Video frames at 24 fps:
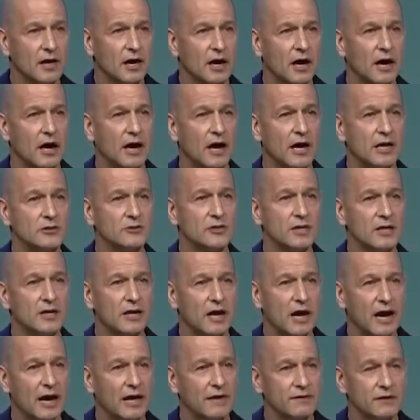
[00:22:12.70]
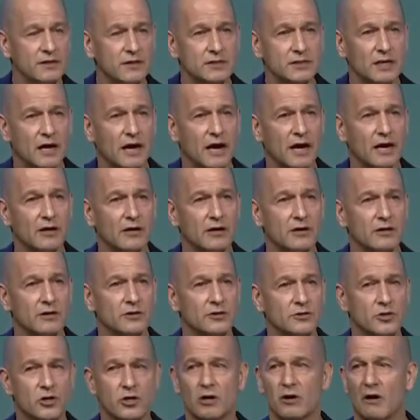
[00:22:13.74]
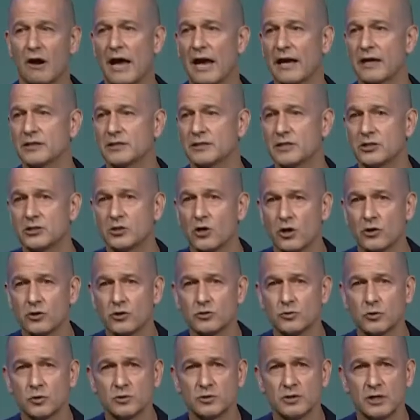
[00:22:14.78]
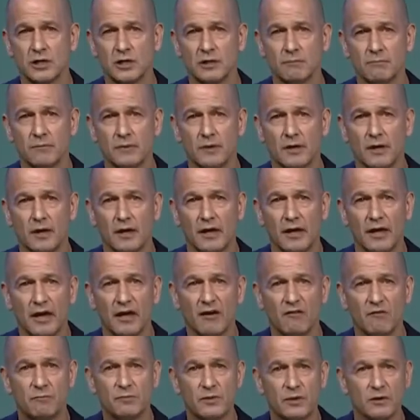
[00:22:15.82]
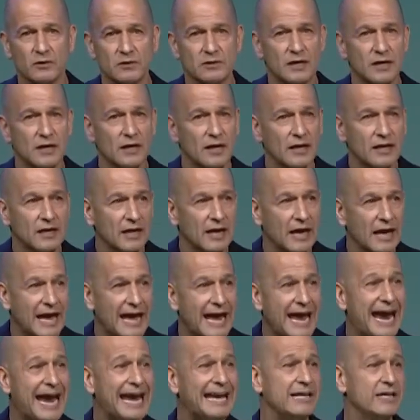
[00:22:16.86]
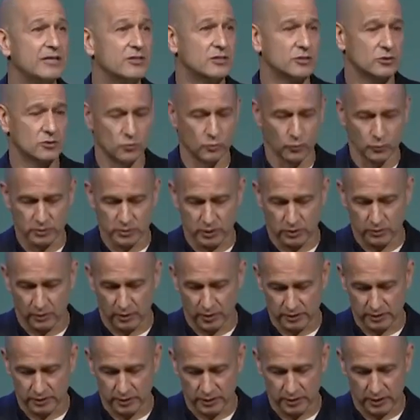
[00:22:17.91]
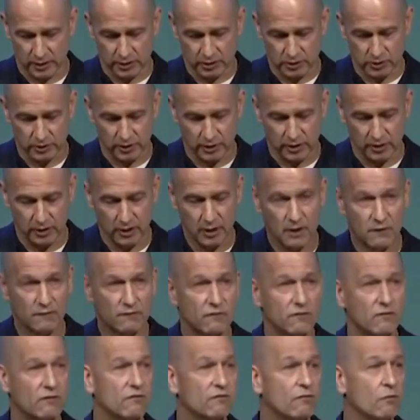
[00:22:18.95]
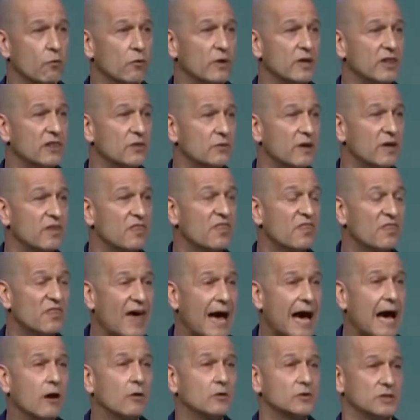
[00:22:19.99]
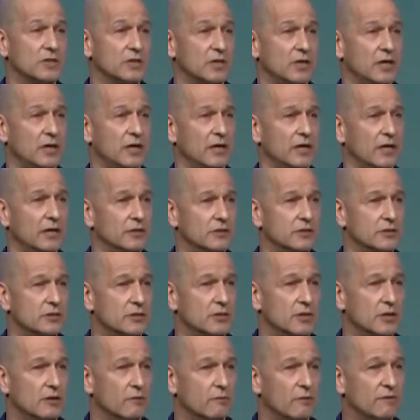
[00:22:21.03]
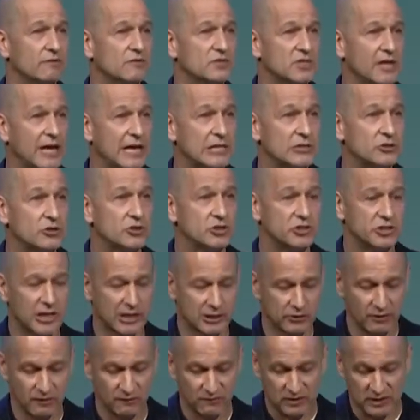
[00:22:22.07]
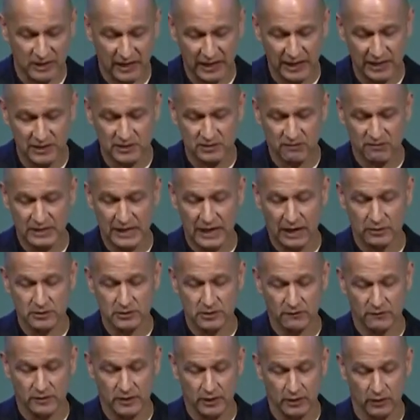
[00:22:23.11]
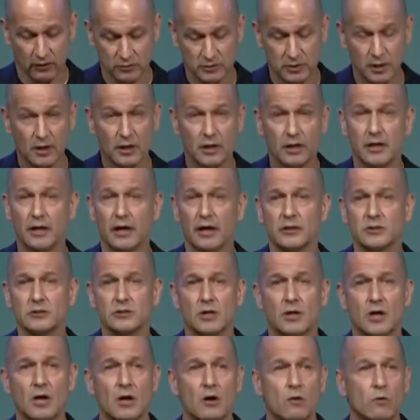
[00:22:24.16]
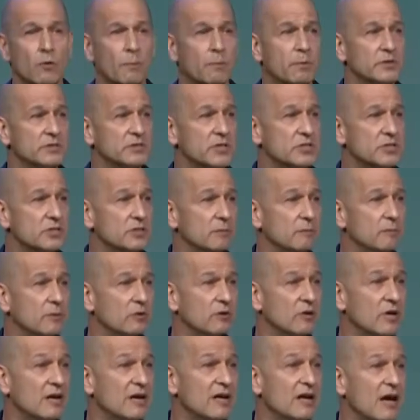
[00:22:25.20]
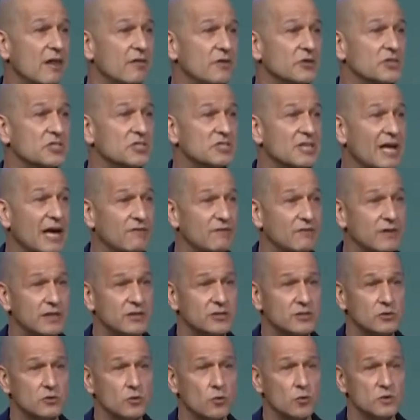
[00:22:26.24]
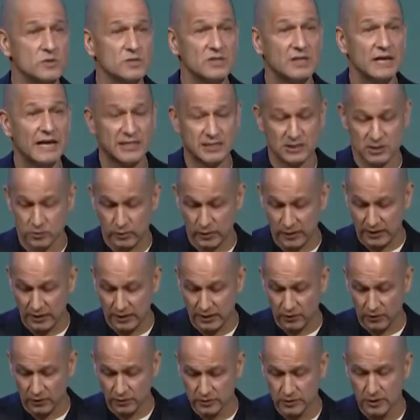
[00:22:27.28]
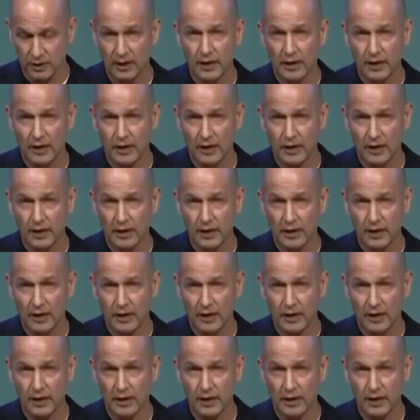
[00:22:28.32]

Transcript: Andre and I and the entire Turner Agassi Charter School team have built 80 schools across the country for 43,000 kids. We've changed the trajectory of tens of thousands of kids. We're positioned to build another 70 schools in the next 3 years.